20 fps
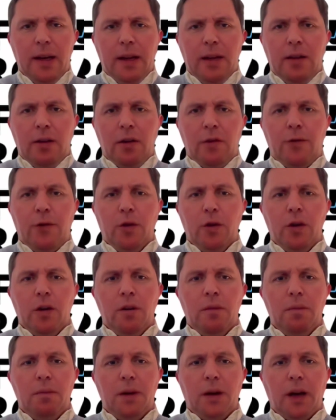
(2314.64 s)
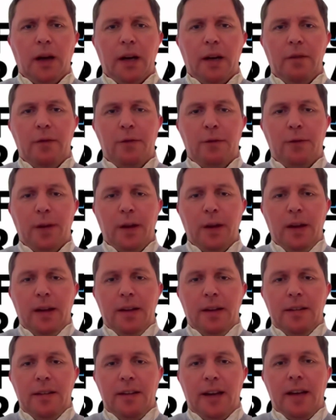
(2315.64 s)
if you're kind of
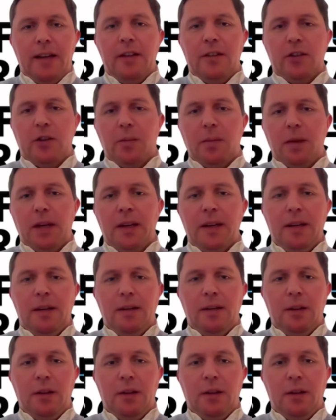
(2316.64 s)
saying to somebody,